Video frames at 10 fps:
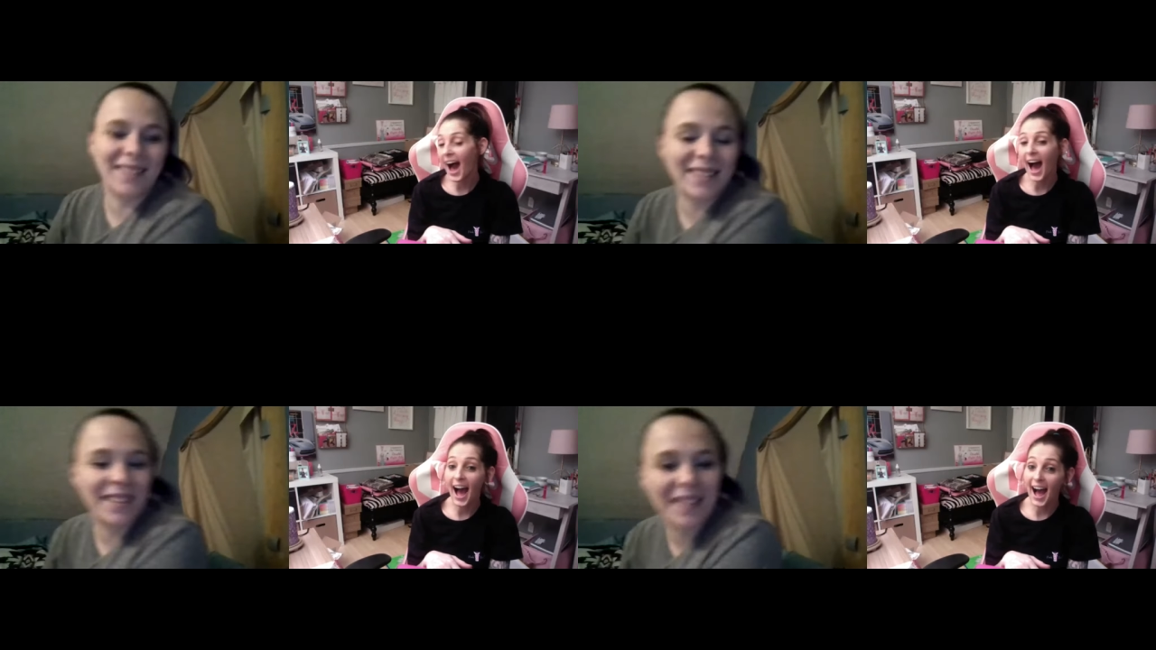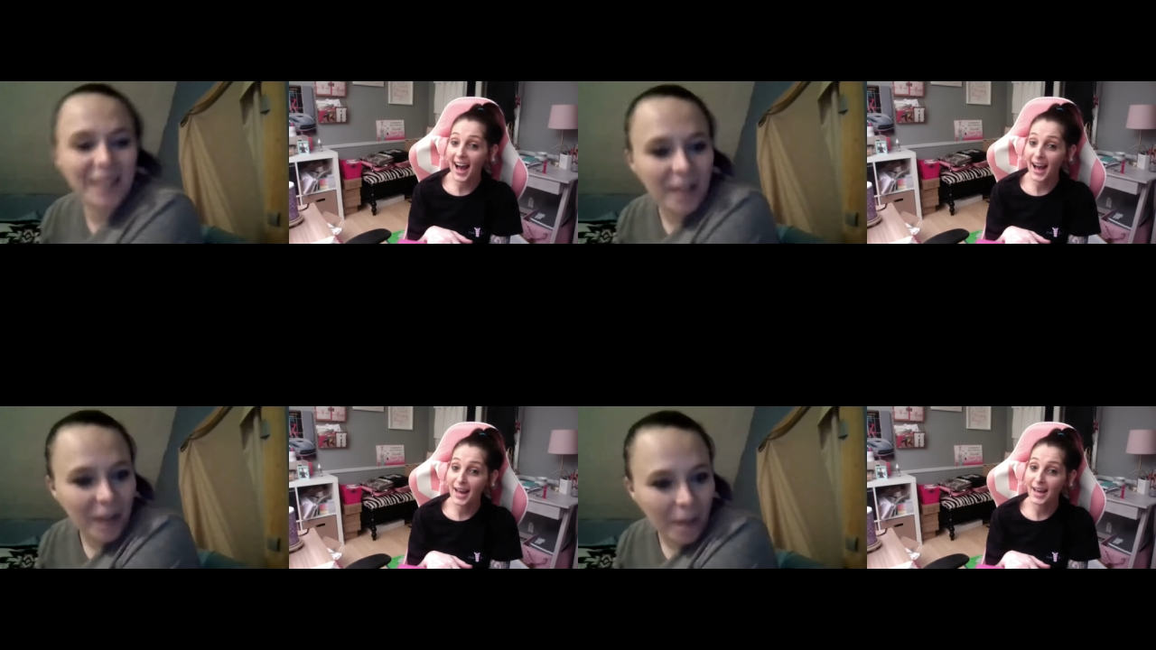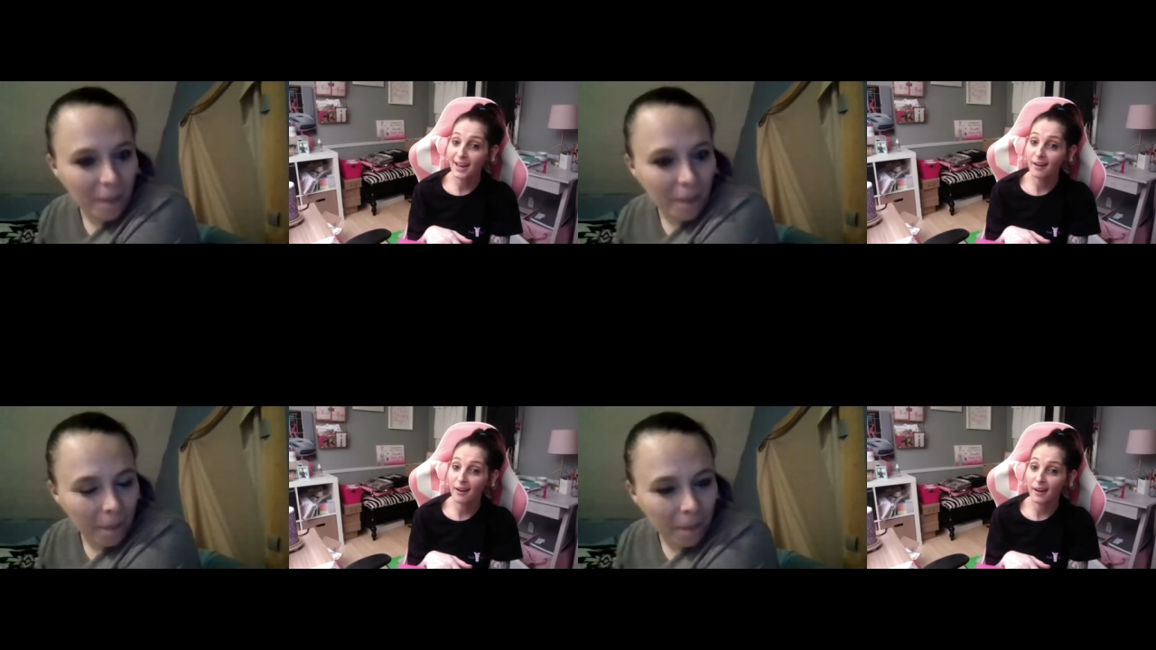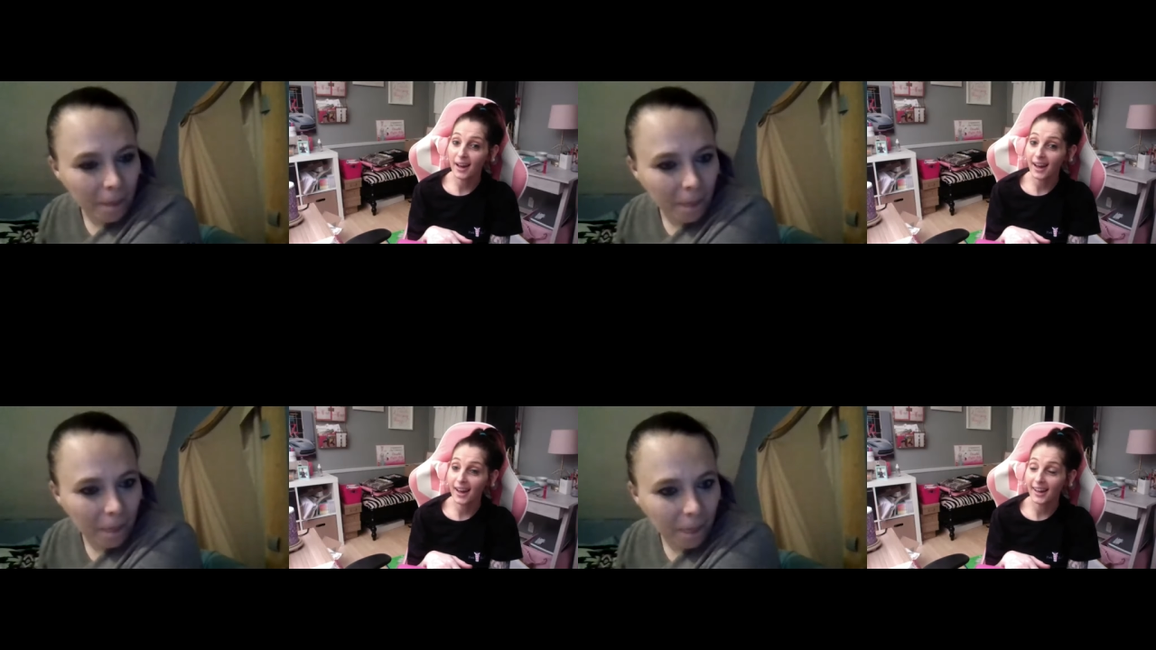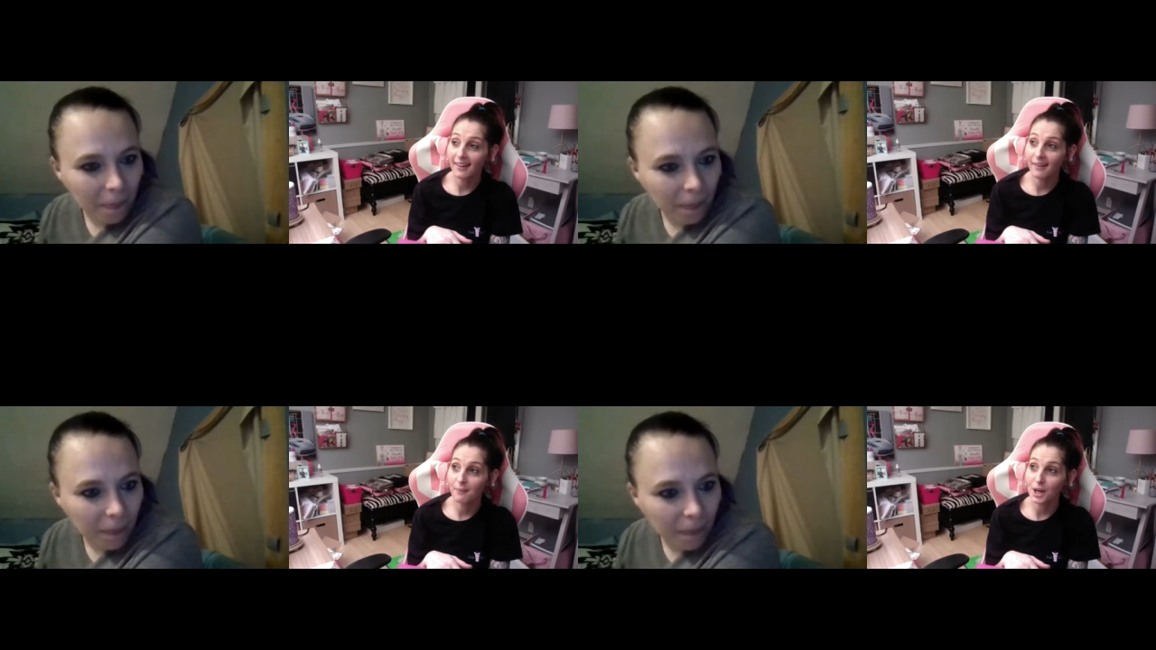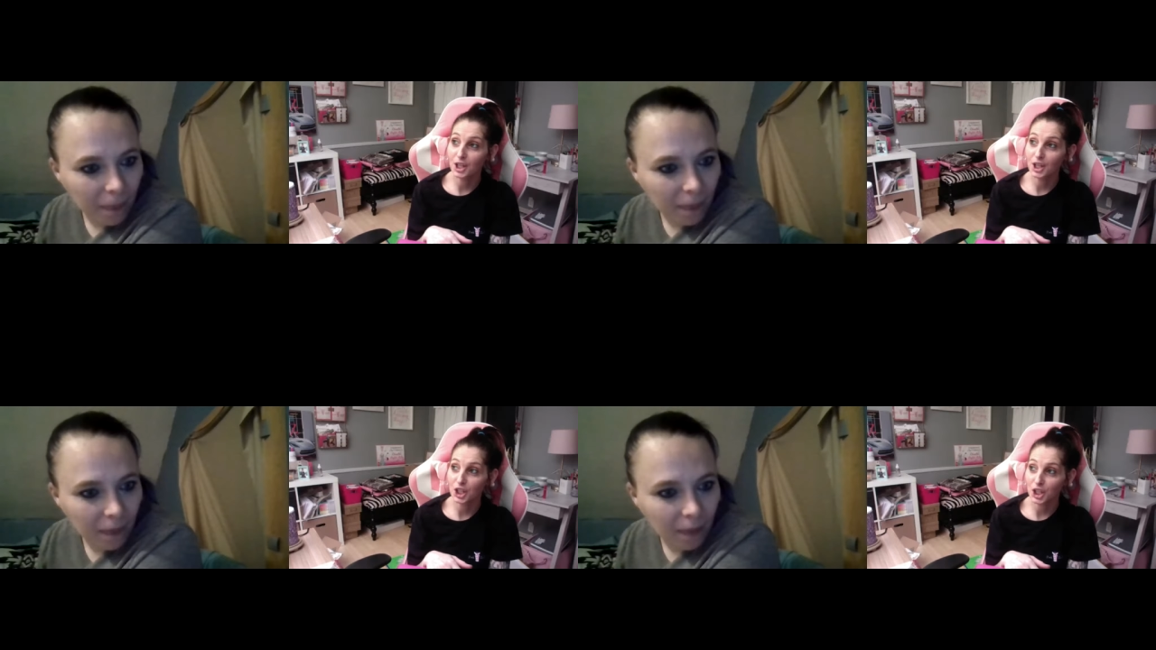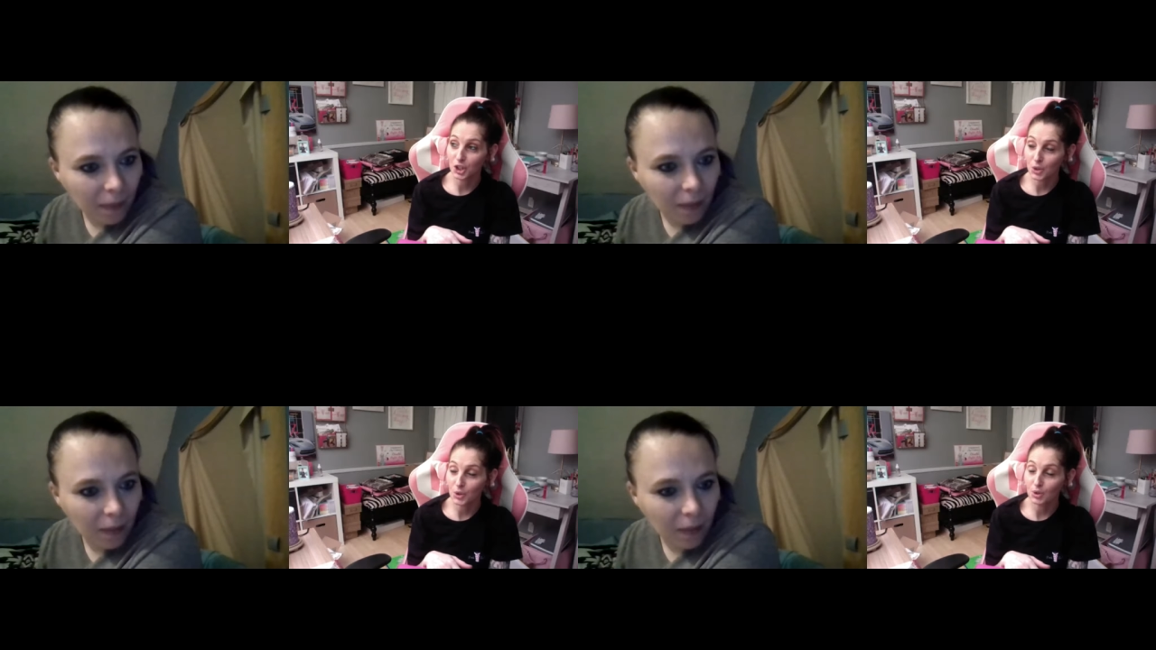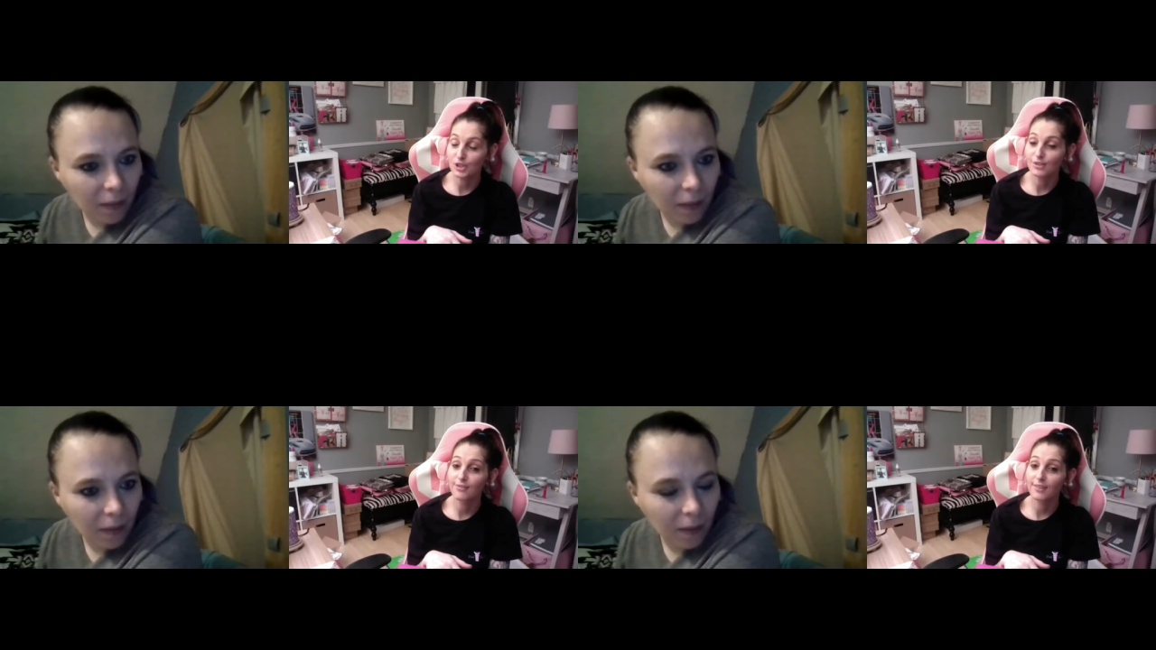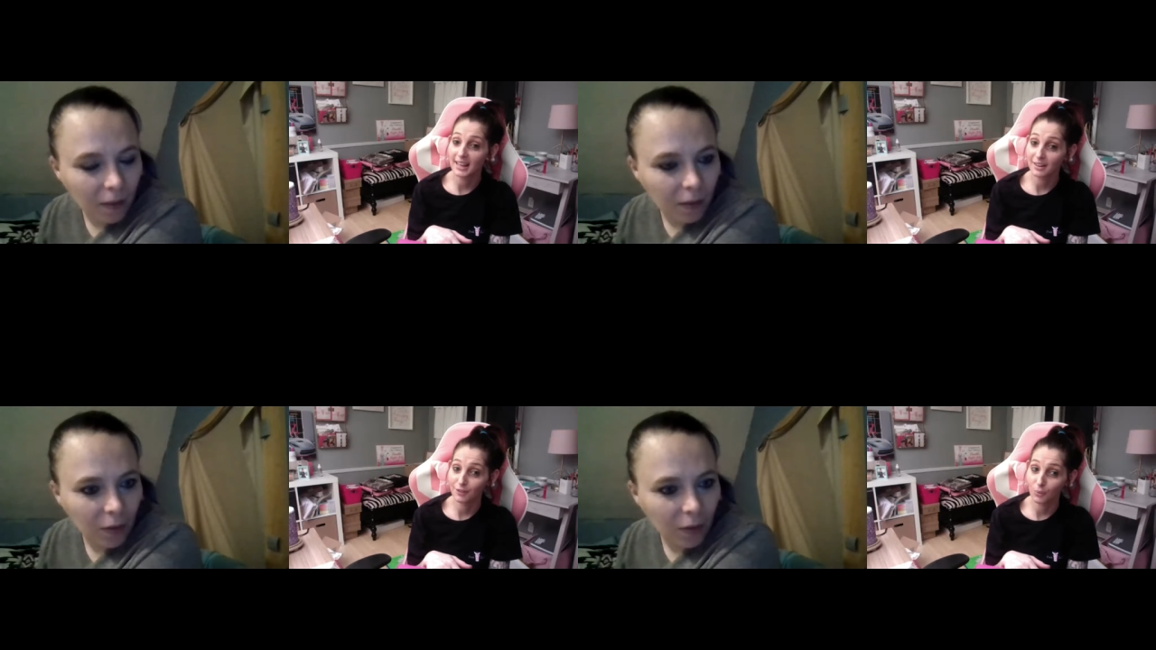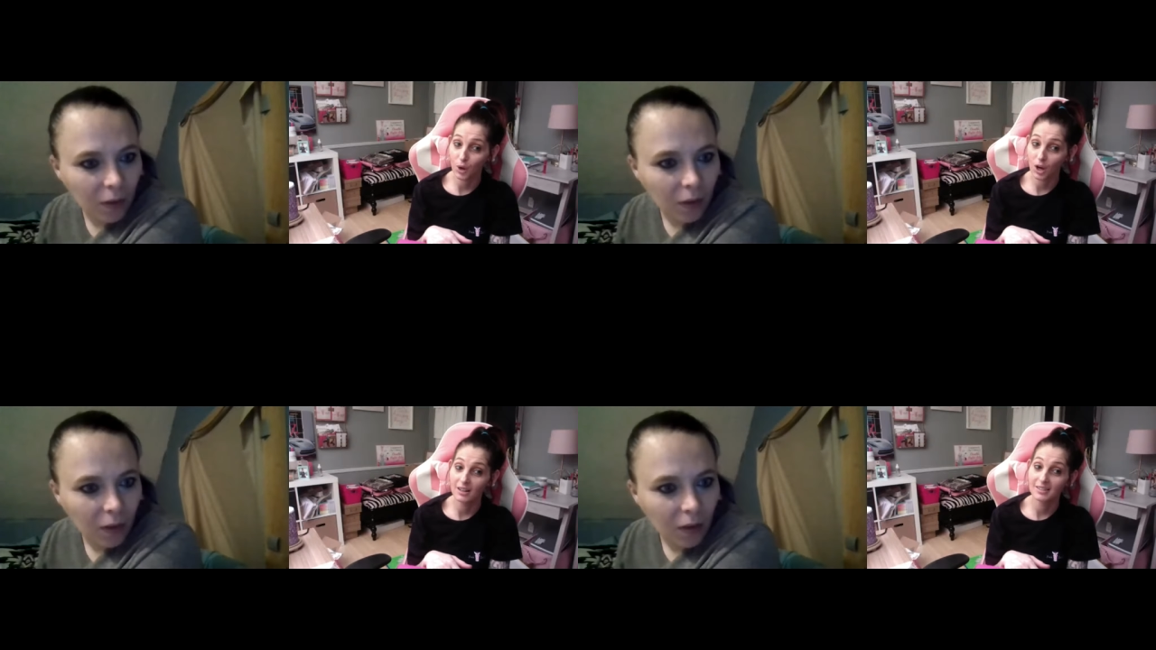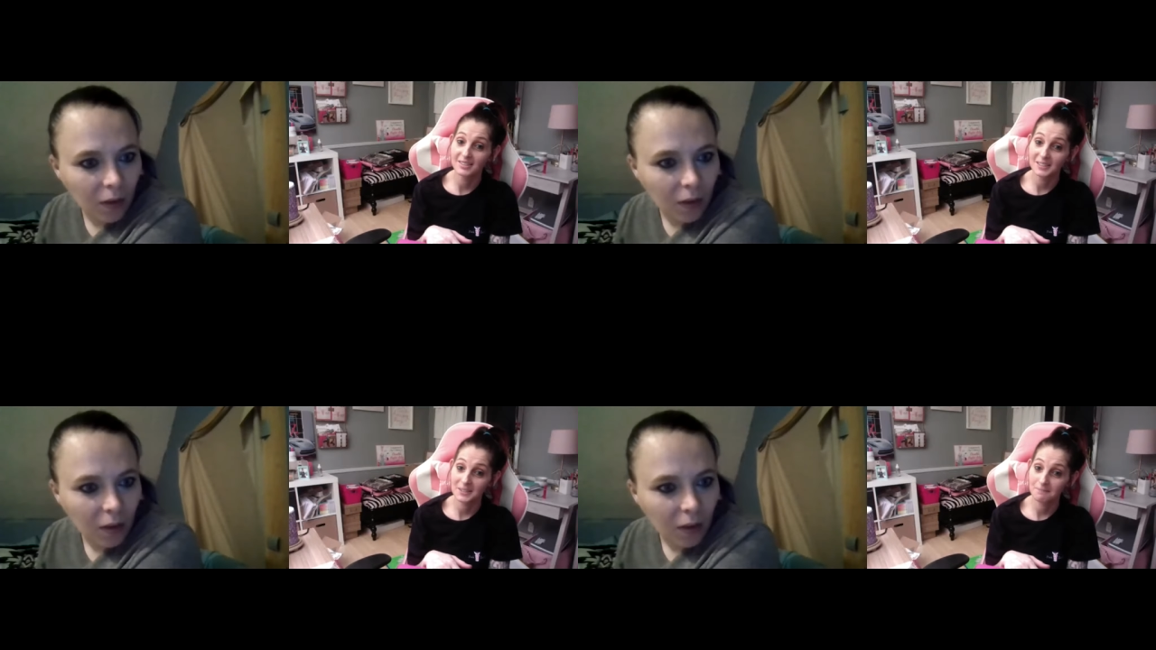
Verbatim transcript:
Speaker 1: I am a huge fan of the wall hugs.